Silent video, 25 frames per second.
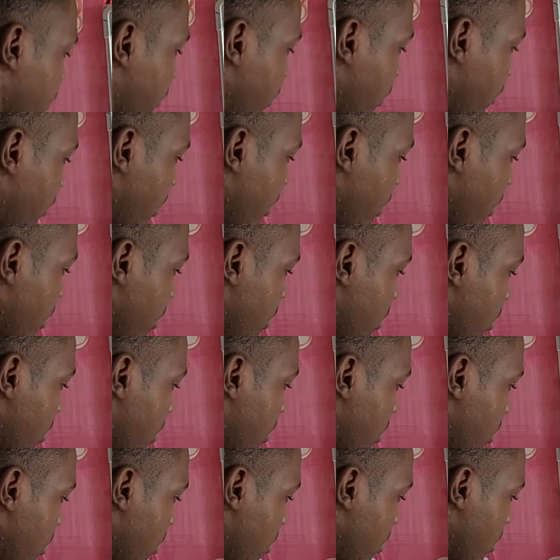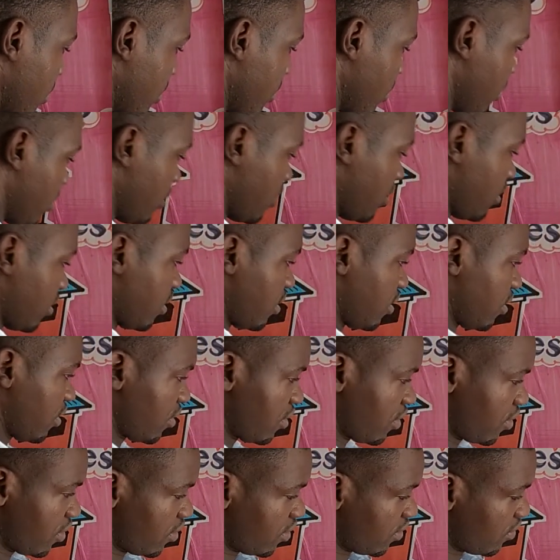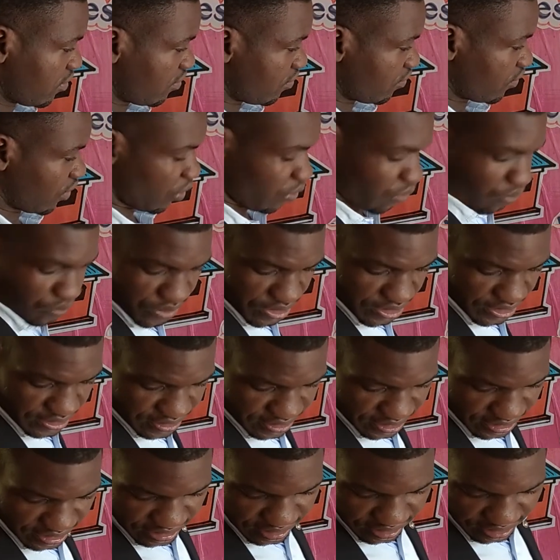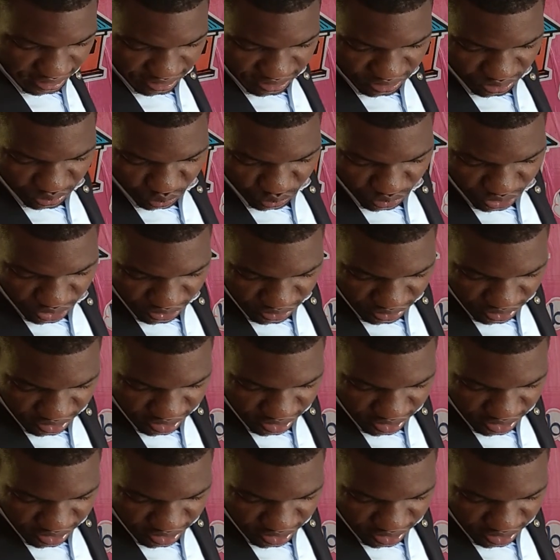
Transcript: three, there will be a sentence which is